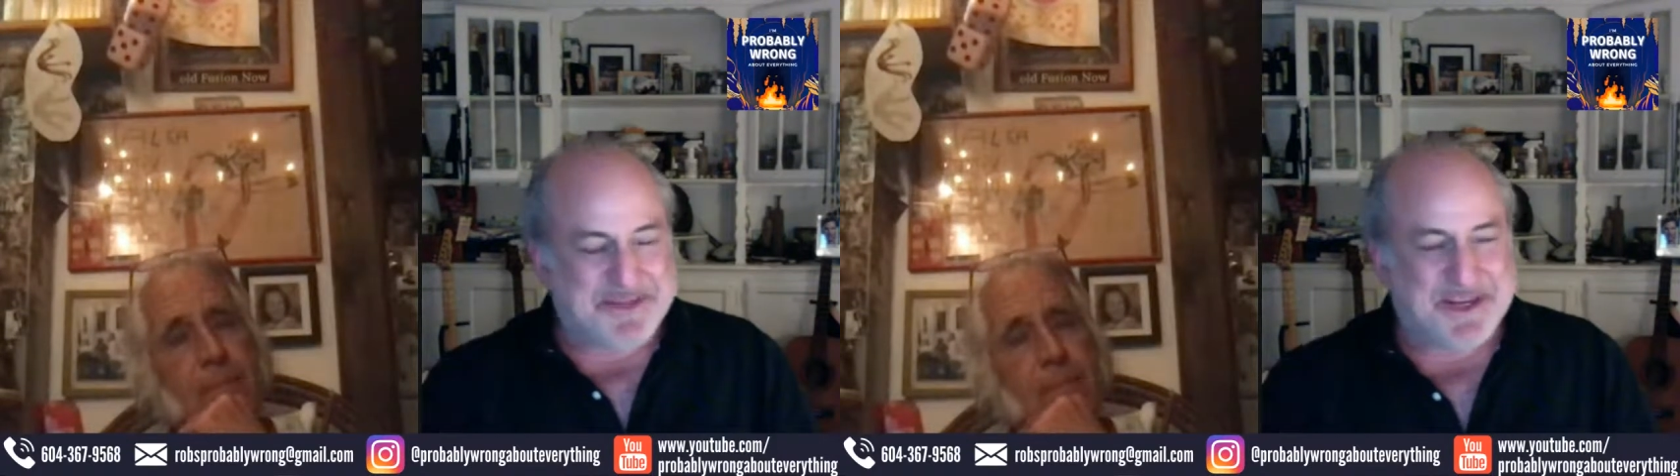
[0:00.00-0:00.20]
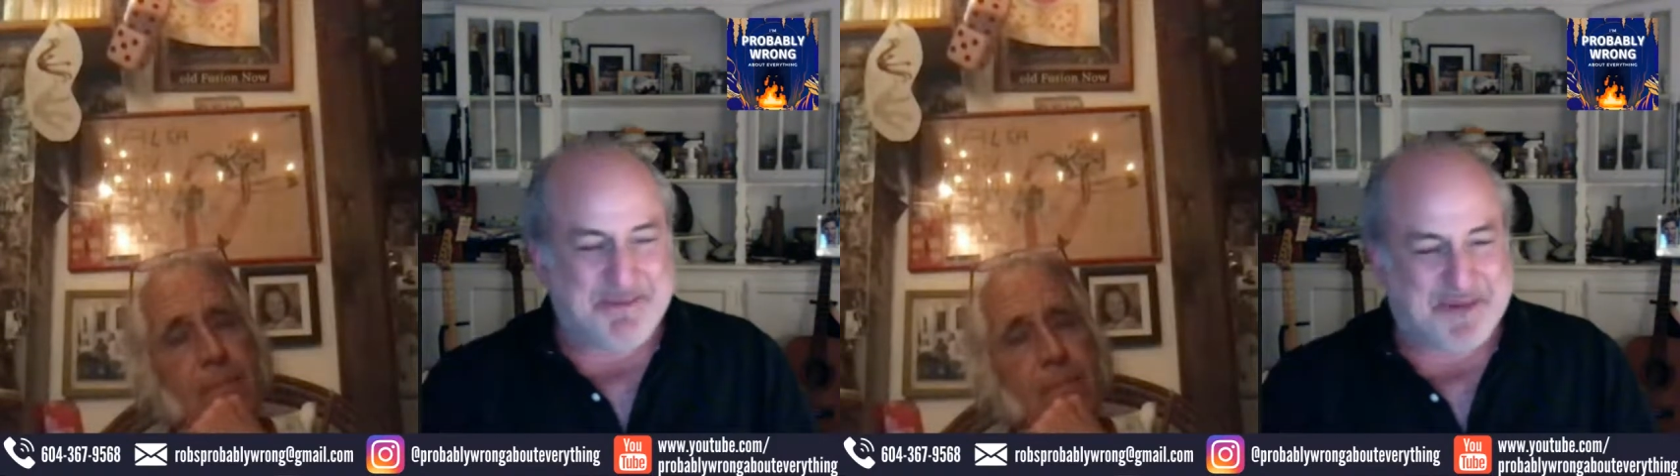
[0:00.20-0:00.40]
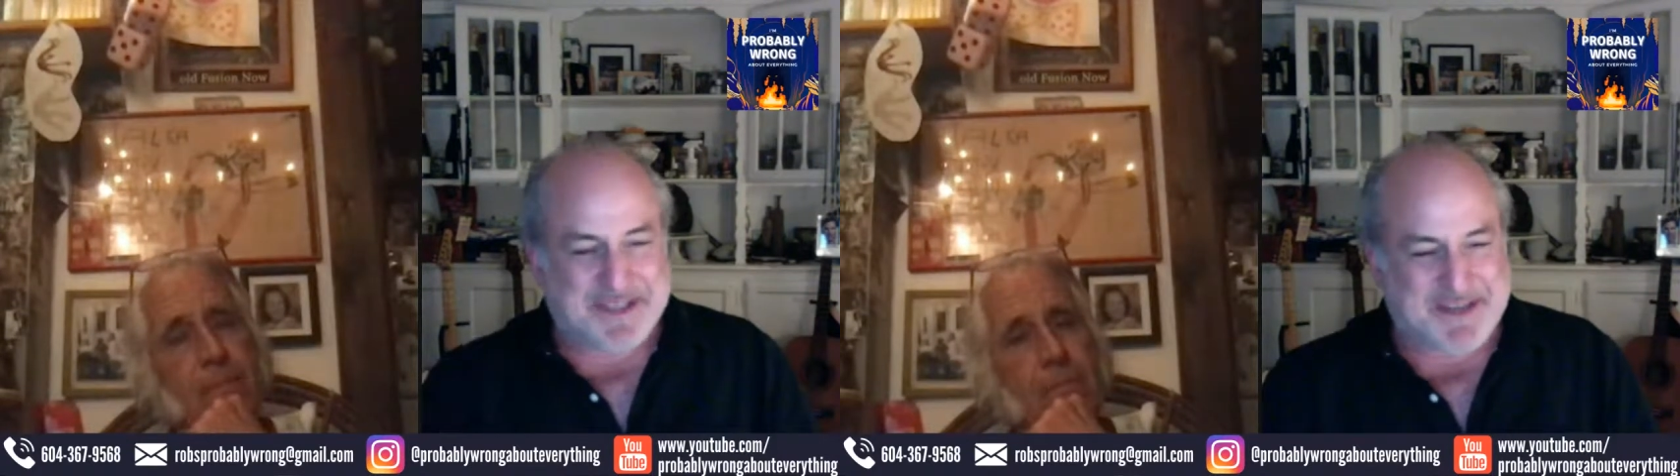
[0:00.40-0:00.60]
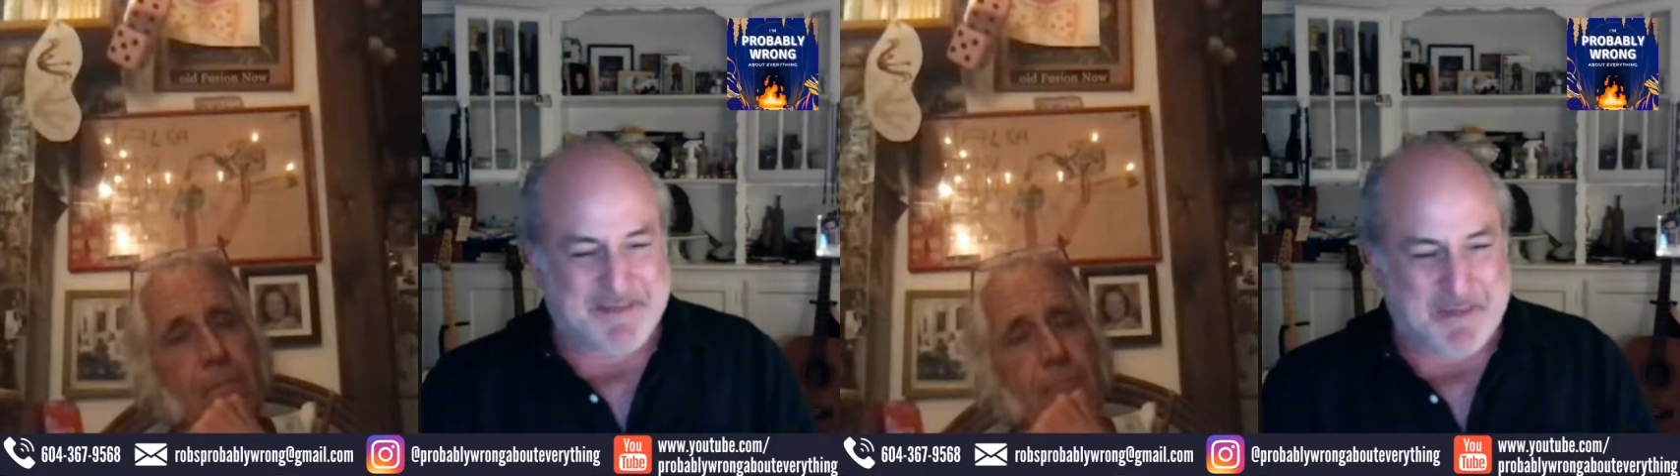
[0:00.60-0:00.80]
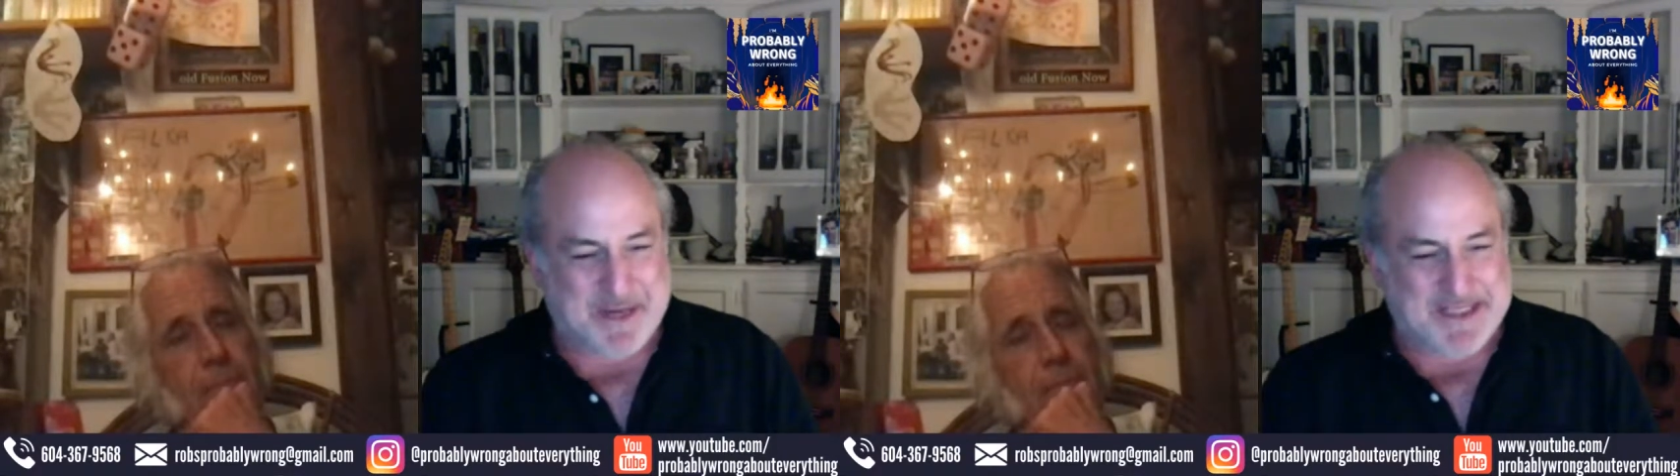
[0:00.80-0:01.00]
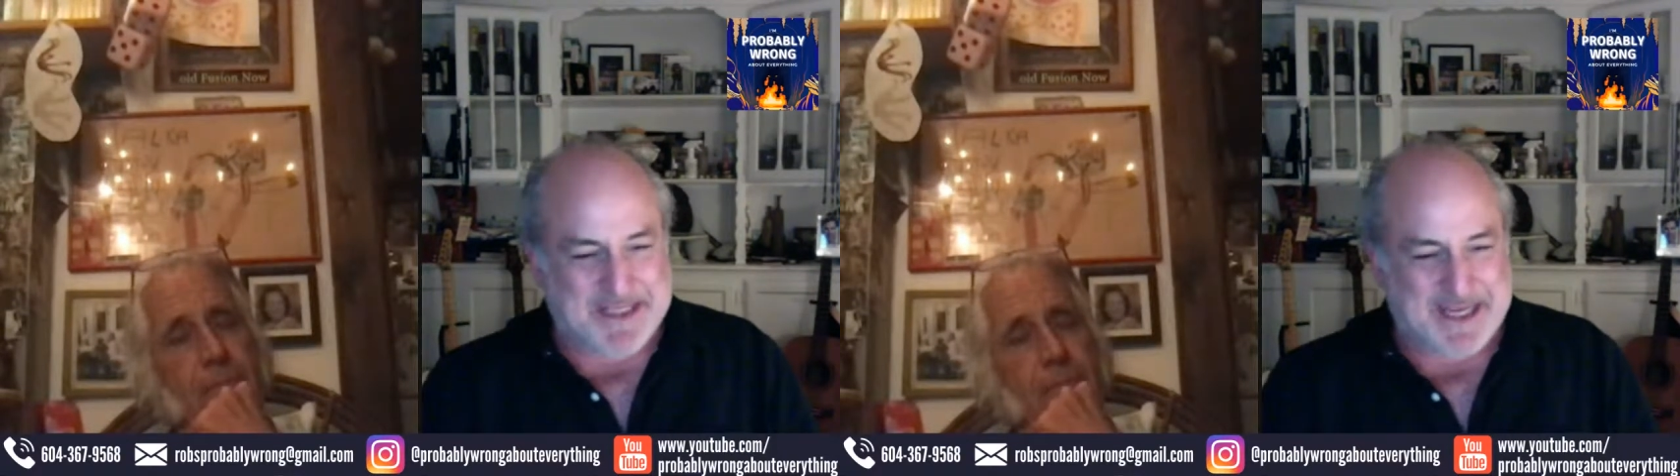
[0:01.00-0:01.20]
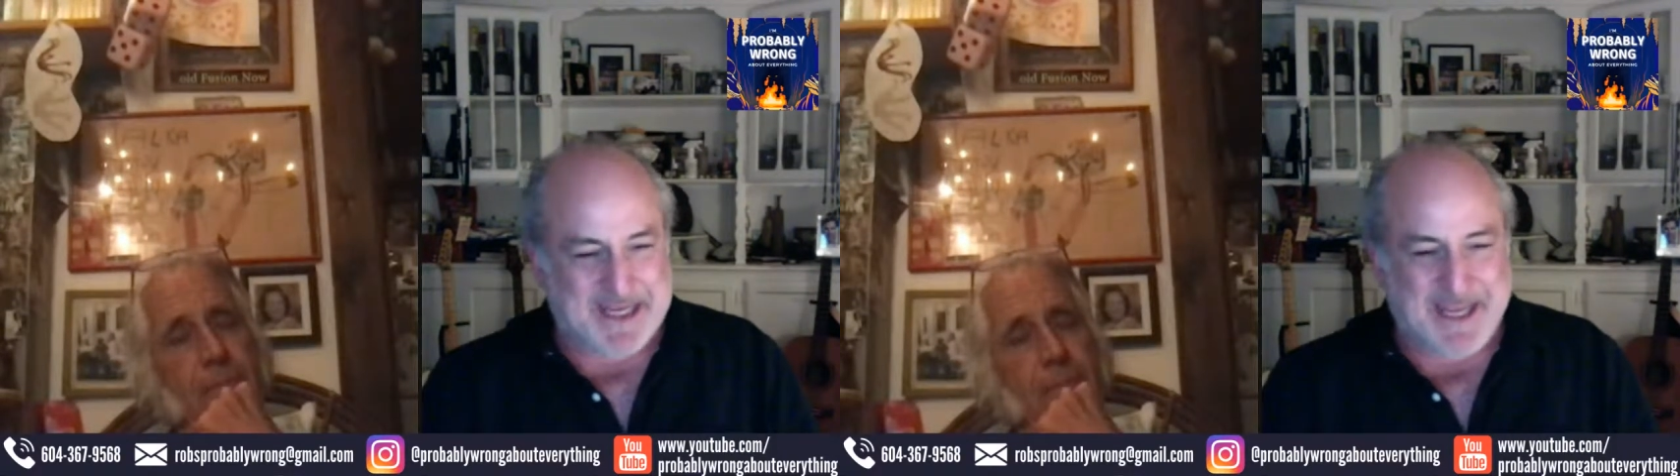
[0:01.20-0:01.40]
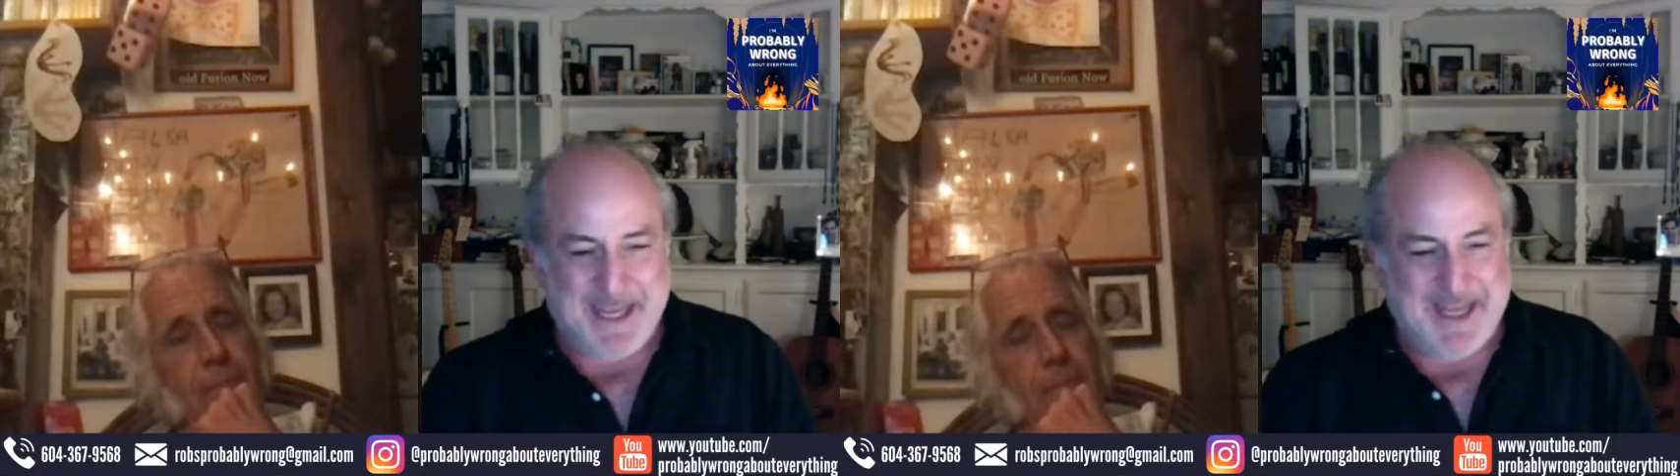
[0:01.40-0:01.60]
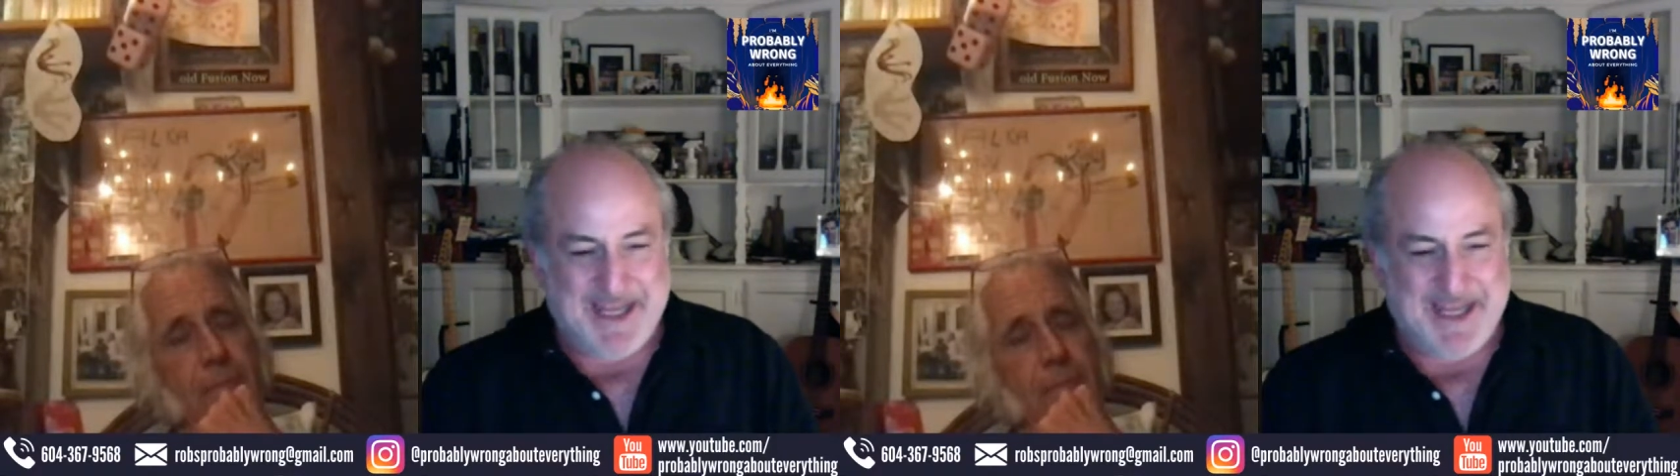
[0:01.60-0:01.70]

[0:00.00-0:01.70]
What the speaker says: in and brings everybody tea.